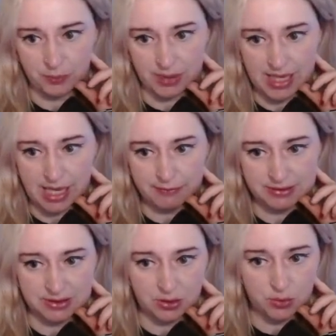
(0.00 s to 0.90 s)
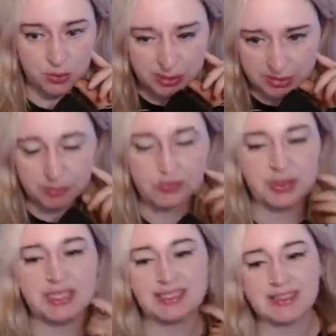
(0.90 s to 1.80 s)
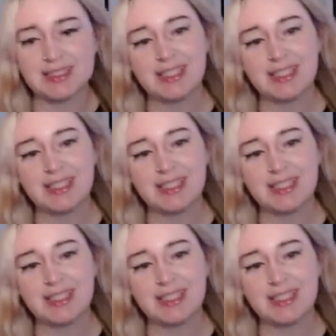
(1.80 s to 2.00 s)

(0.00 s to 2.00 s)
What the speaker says: we have Zarimi Priest.